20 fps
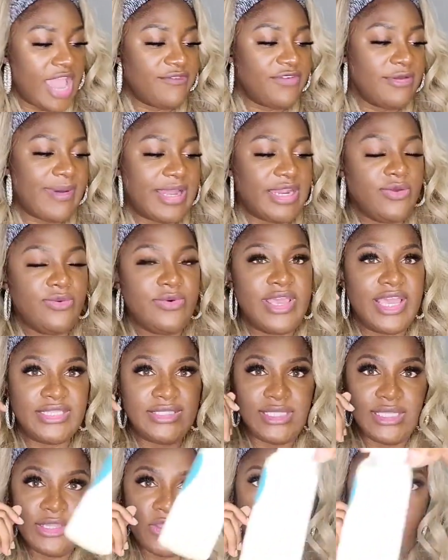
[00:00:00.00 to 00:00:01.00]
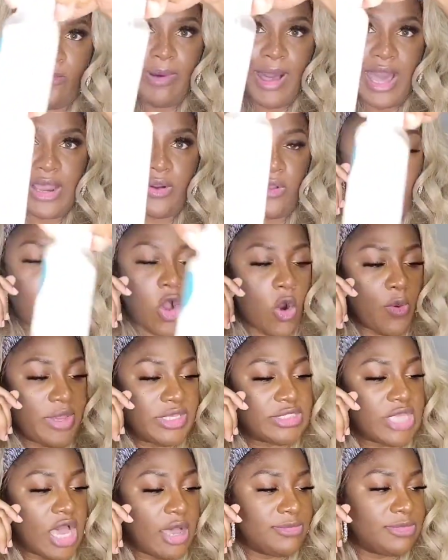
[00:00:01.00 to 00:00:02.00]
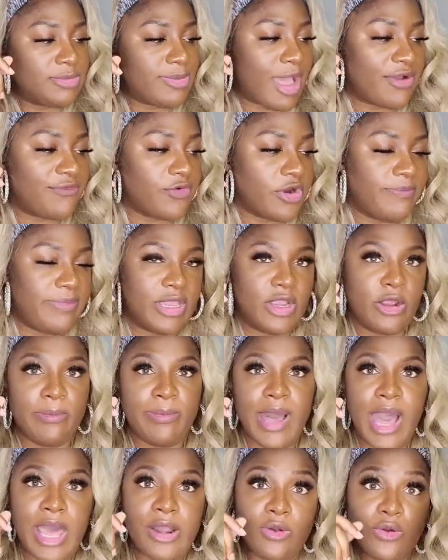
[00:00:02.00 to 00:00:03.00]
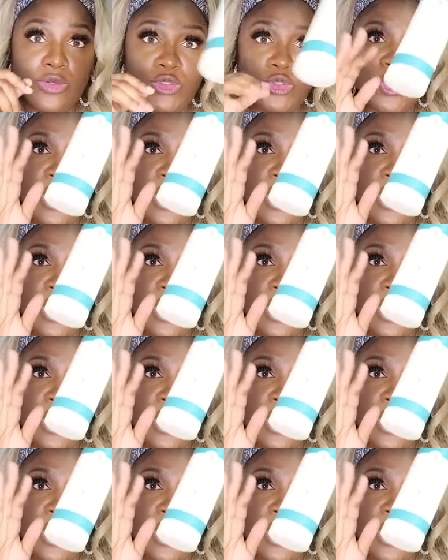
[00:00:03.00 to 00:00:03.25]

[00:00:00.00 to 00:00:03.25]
Everybody who gets a little bottle always comes back for a bigger bottle.